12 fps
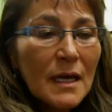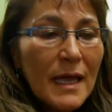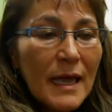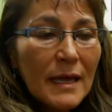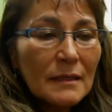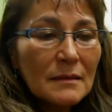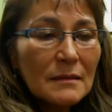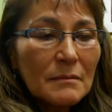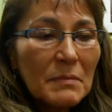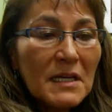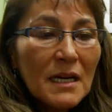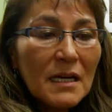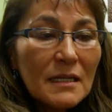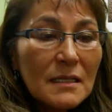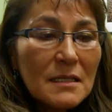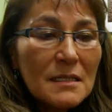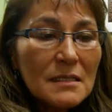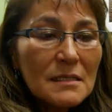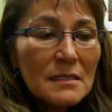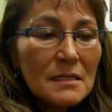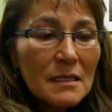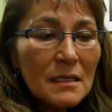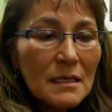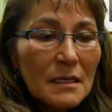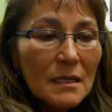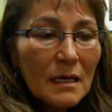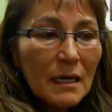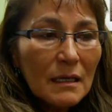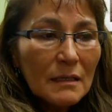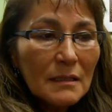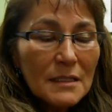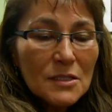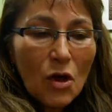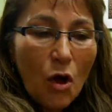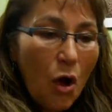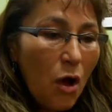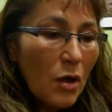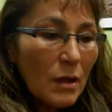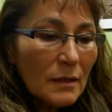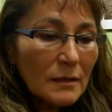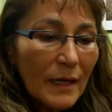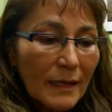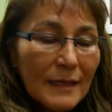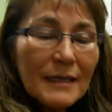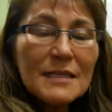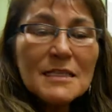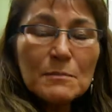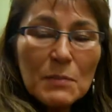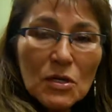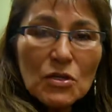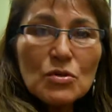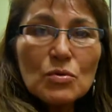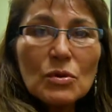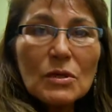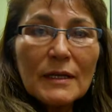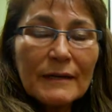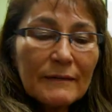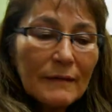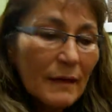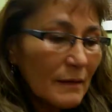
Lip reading: And because it's all done in a spiritual and